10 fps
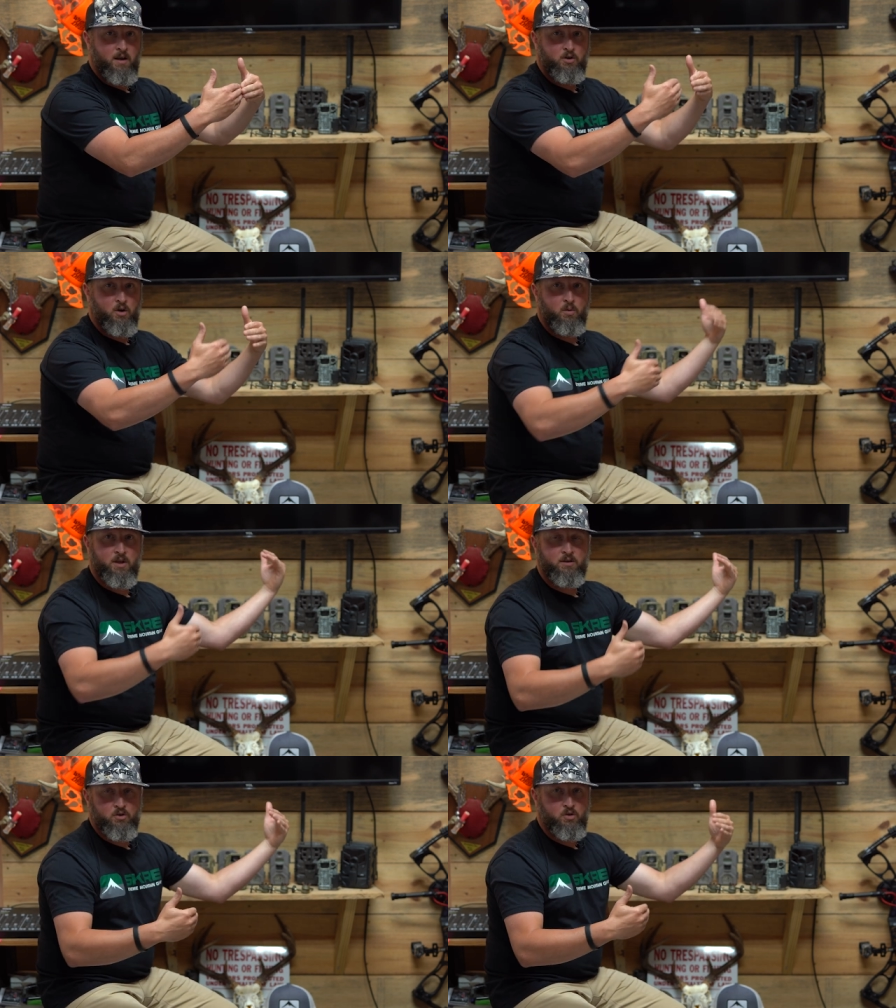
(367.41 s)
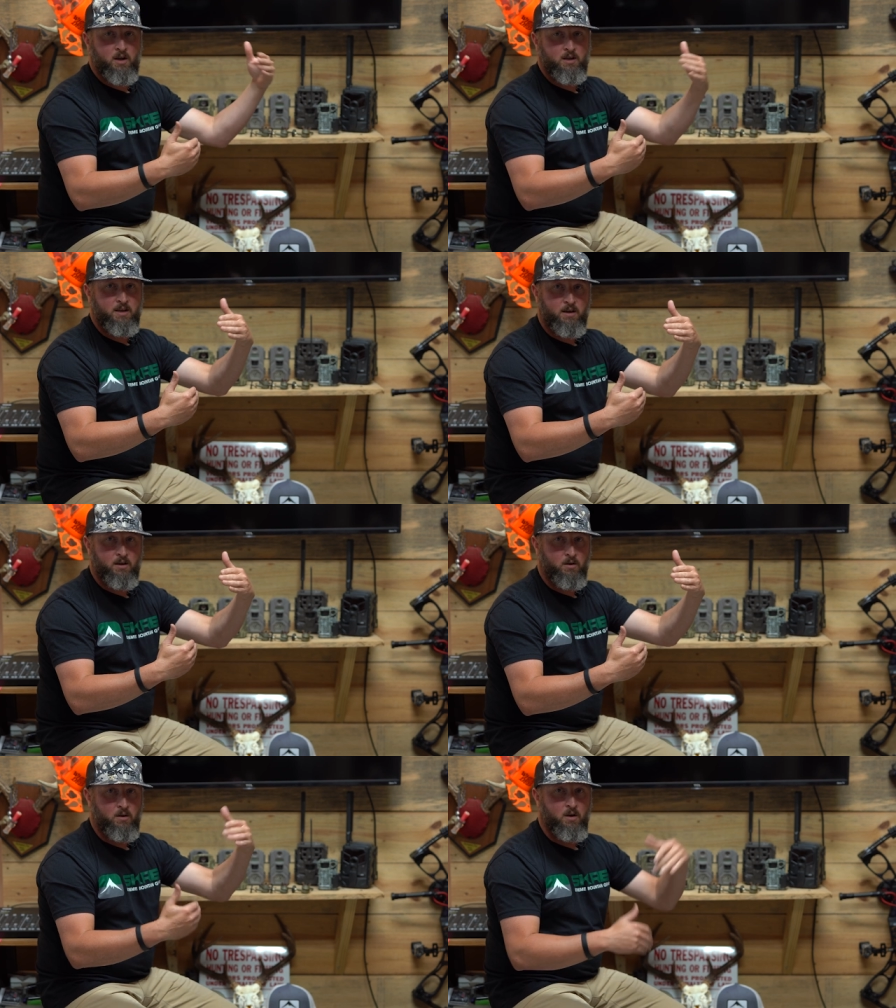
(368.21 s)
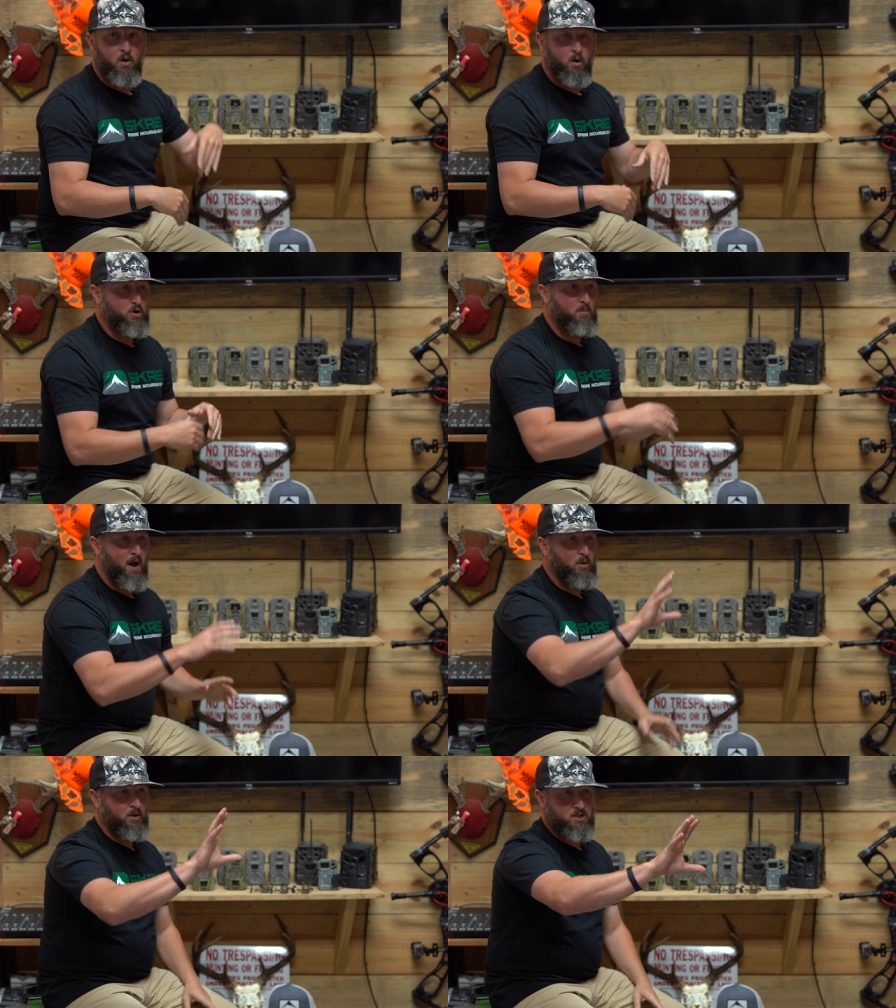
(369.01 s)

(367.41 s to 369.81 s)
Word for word: You don't get the trailing deer, or you might only